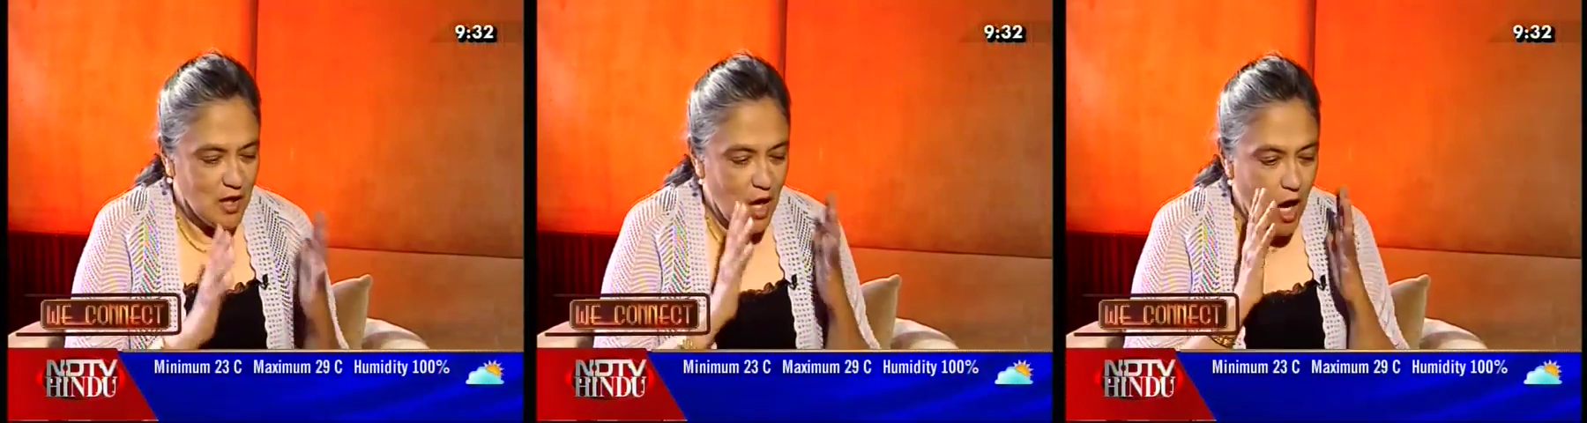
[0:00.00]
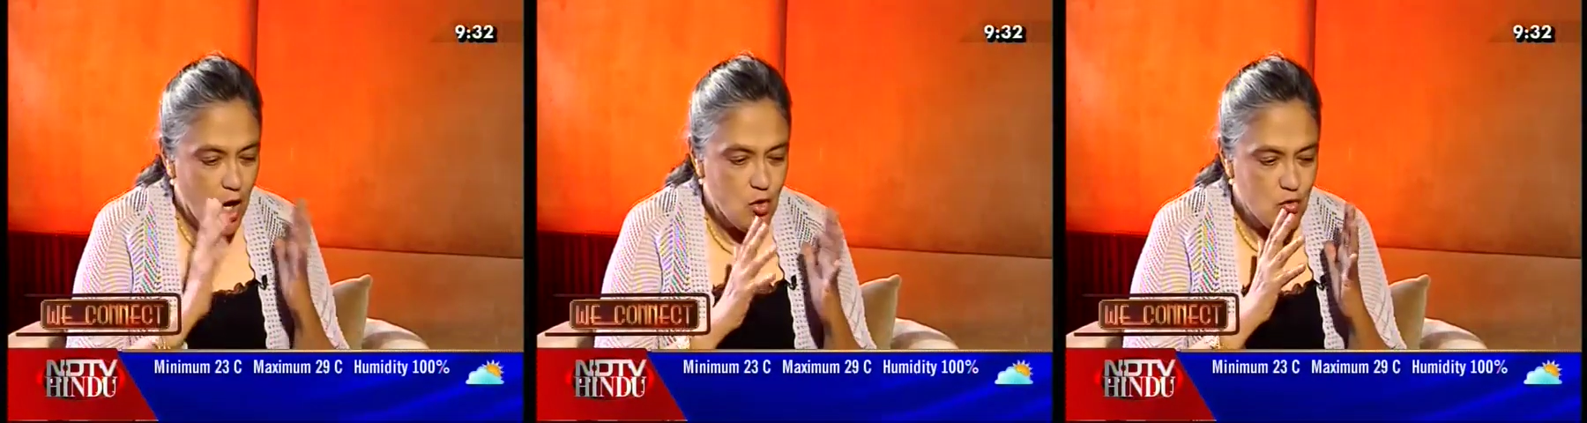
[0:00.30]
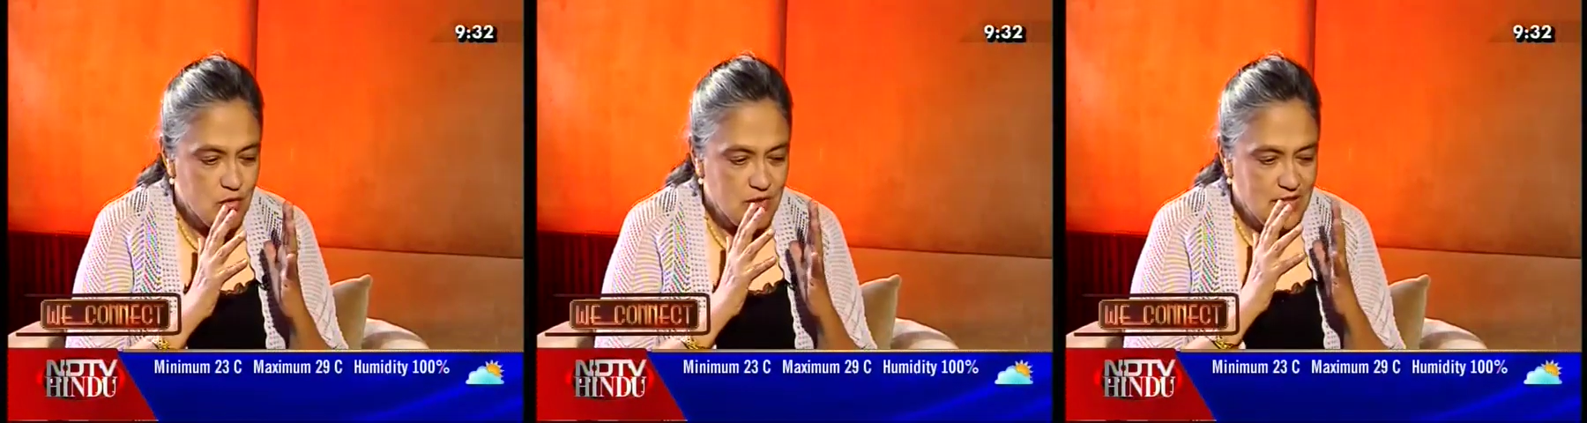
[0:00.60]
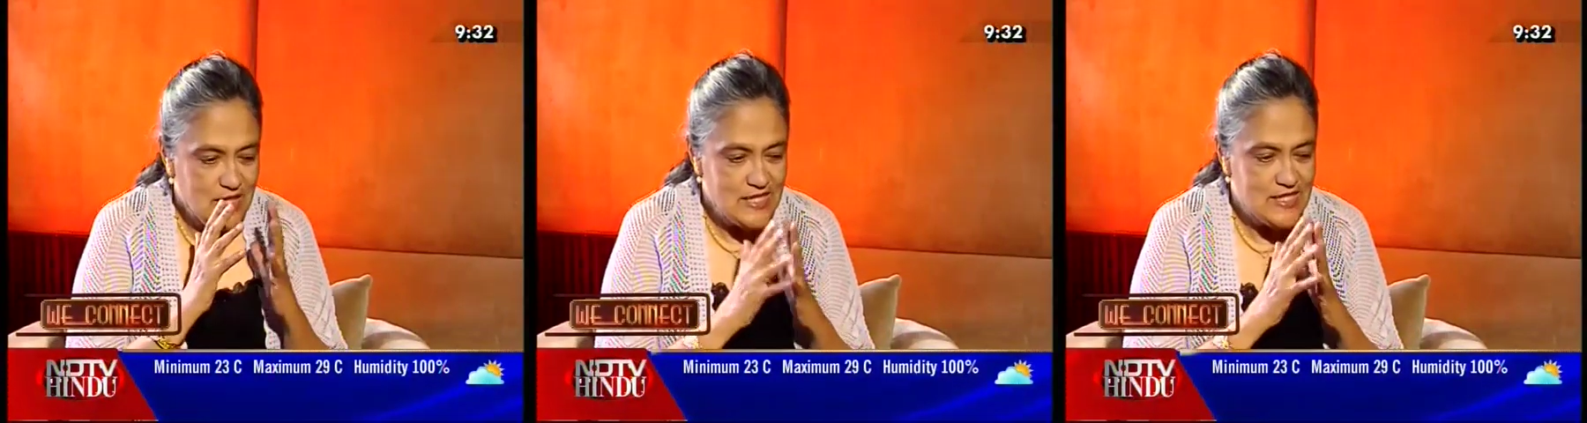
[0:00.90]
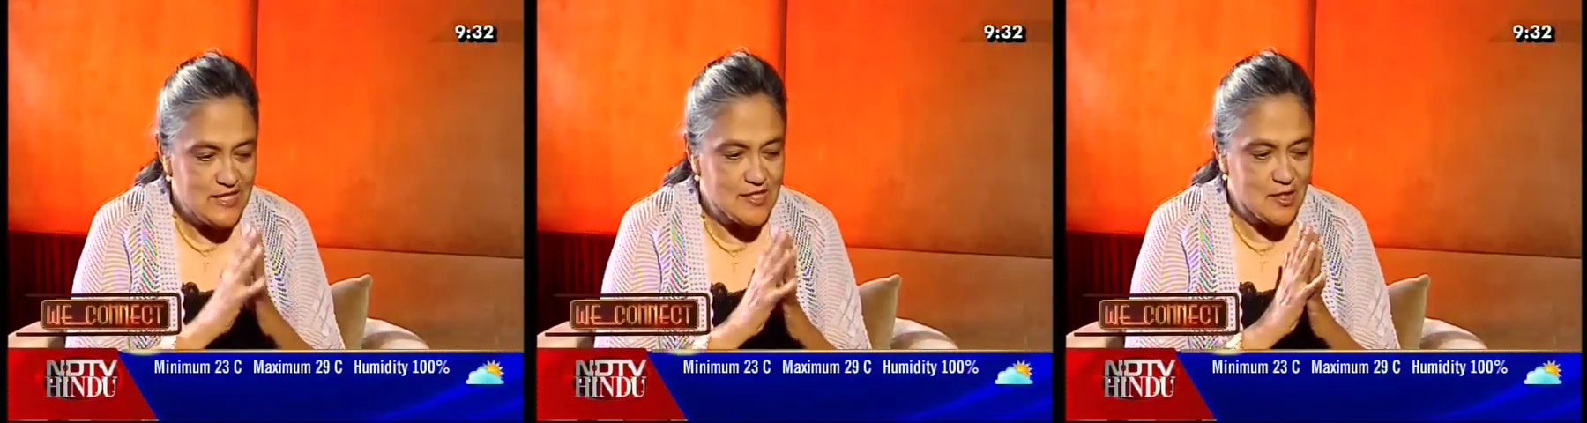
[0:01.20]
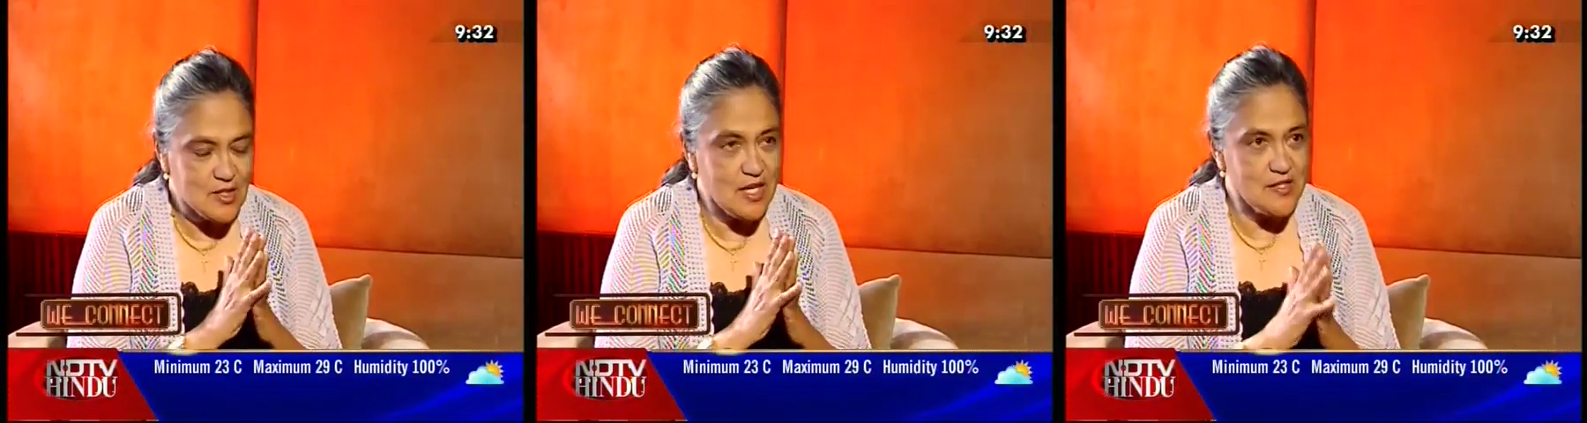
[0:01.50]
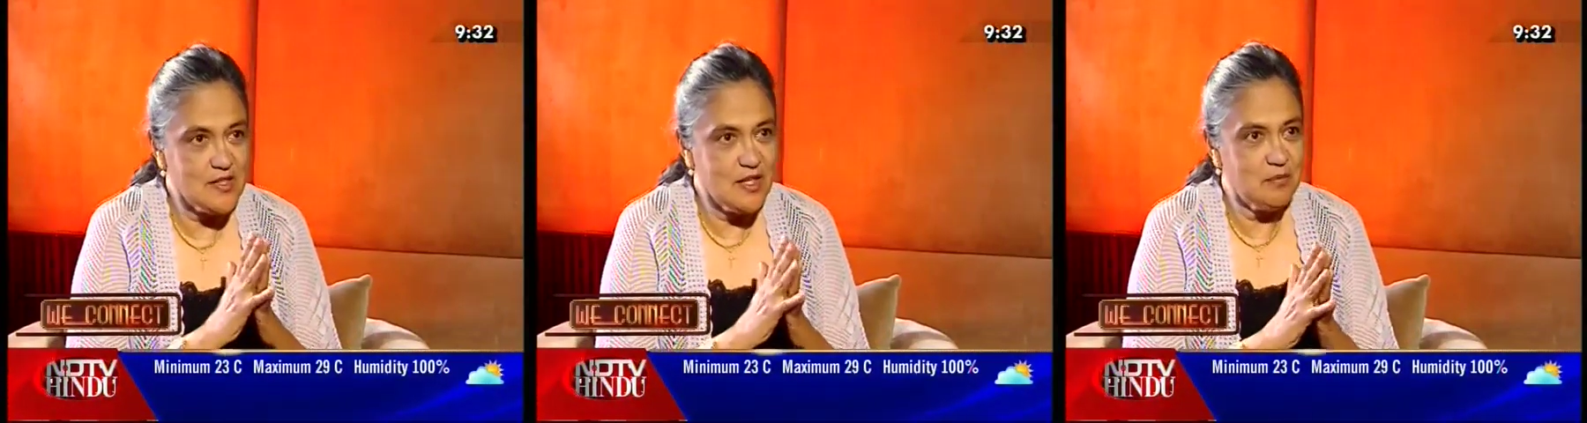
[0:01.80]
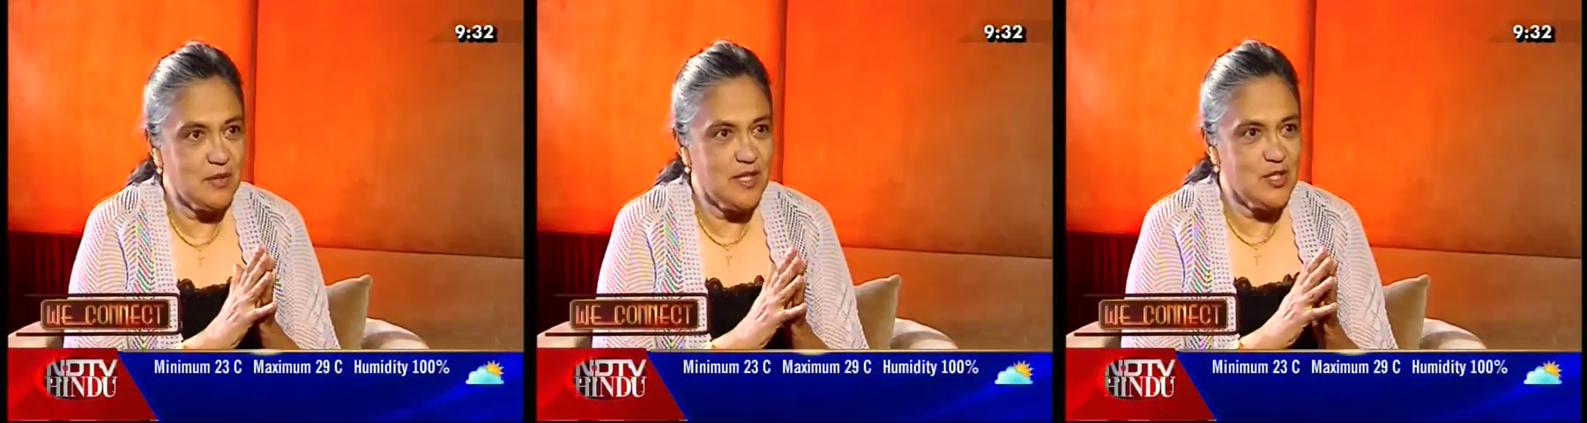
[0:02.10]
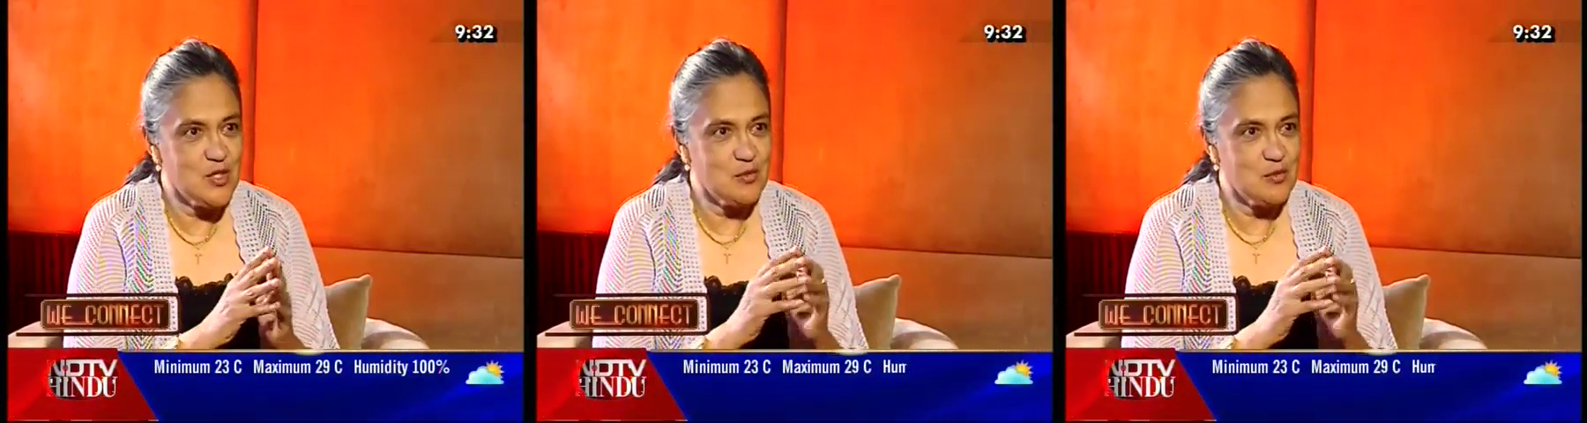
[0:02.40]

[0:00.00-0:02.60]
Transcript: how easy is it as an umpire